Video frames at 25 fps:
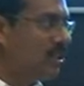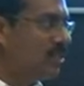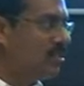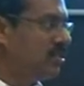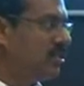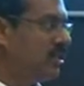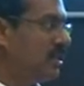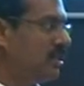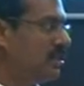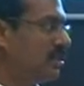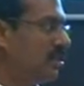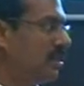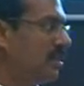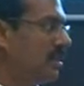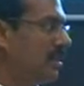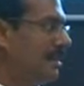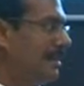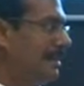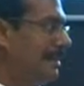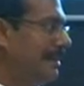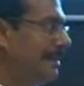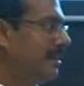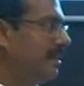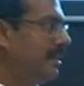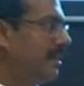So these are all
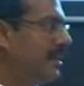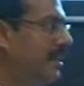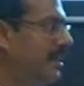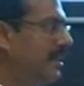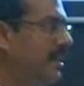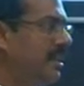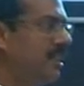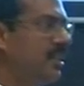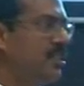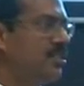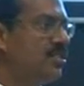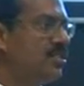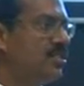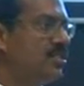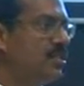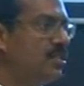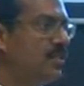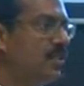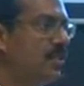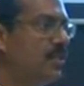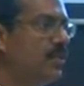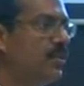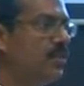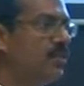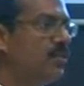clear indications of
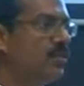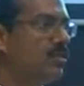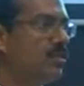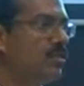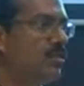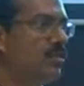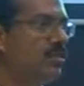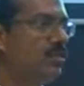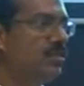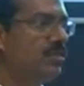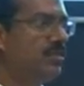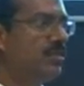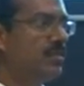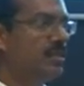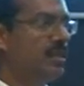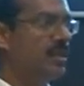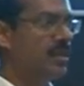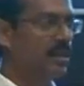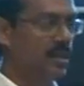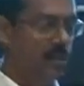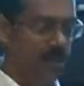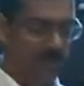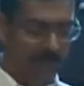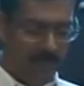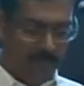how you could move
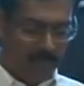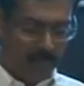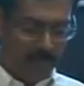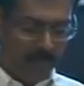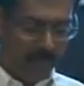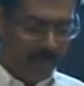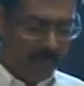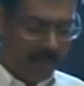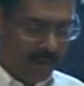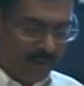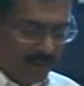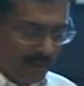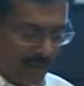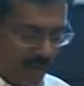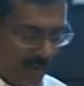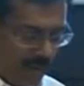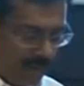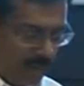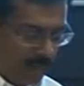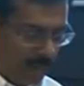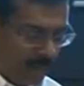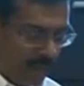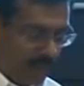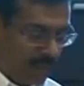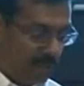
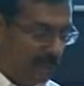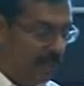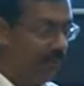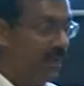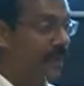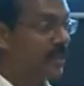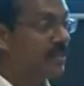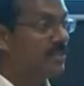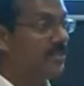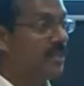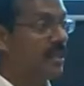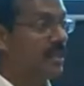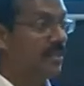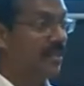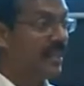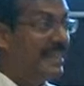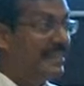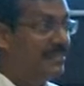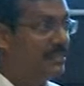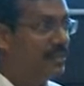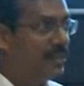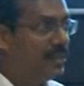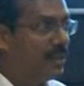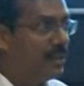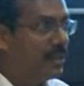manufacturing,
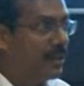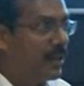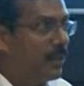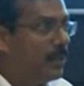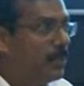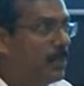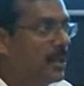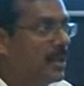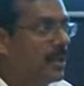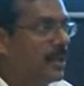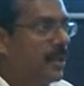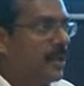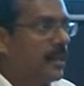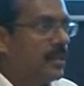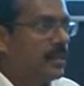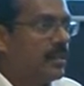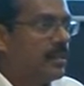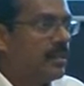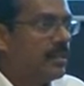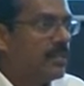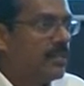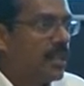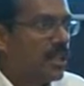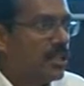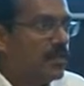easily replicate
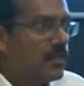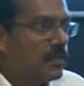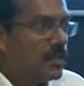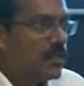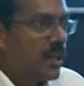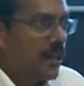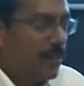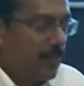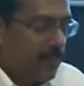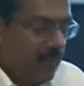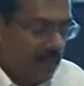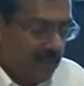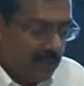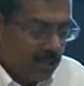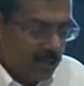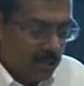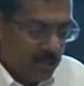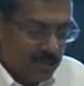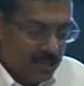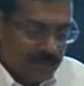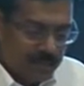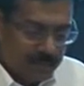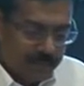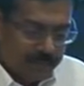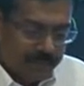things which happen
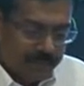elsewhere.